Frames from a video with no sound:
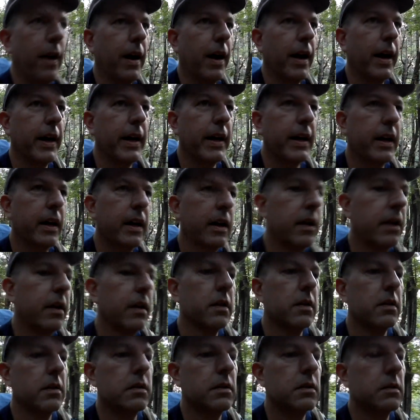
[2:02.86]
hike
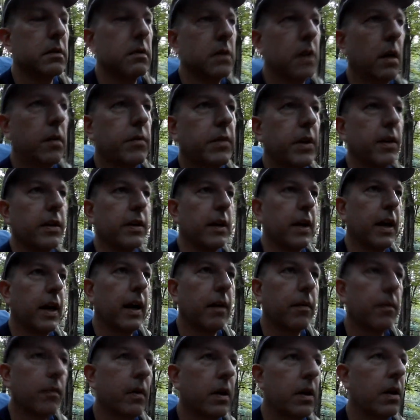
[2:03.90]
up to the
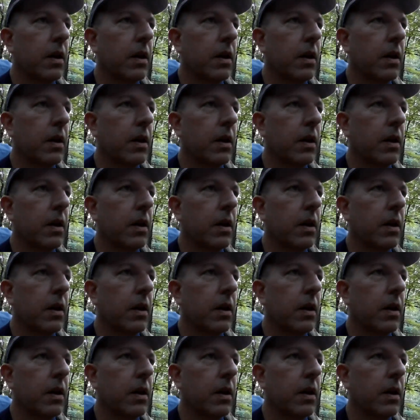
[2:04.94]
top.